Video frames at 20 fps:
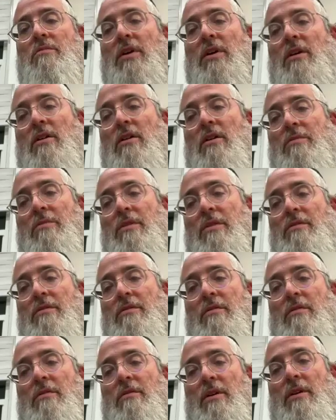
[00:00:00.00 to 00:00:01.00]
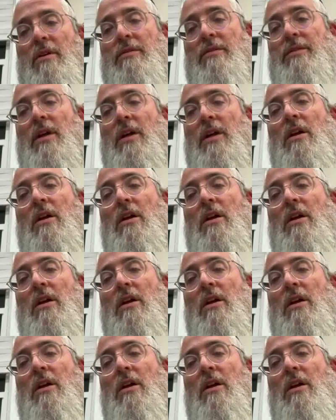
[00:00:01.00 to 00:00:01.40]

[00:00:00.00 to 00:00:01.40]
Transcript: pick it up and throw it away